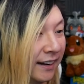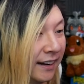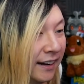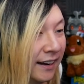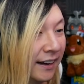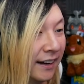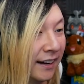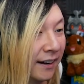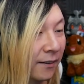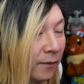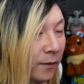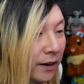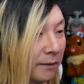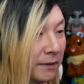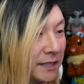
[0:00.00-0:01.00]

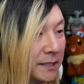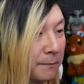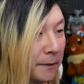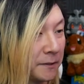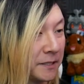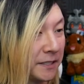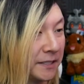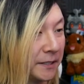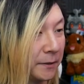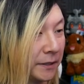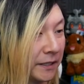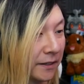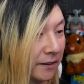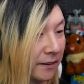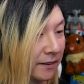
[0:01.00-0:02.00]
what am I supposed to do
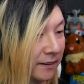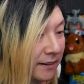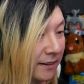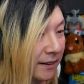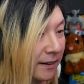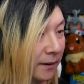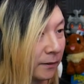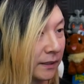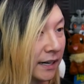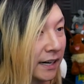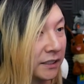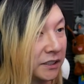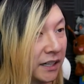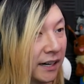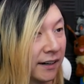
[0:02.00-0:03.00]
here? Oh
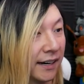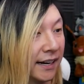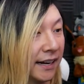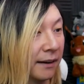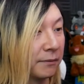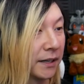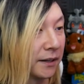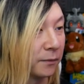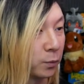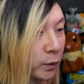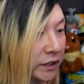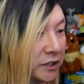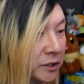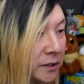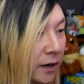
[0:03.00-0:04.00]
gosh, all right, I'm gonna
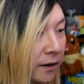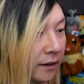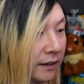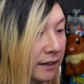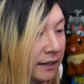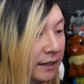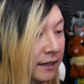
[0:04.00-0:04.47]
restart.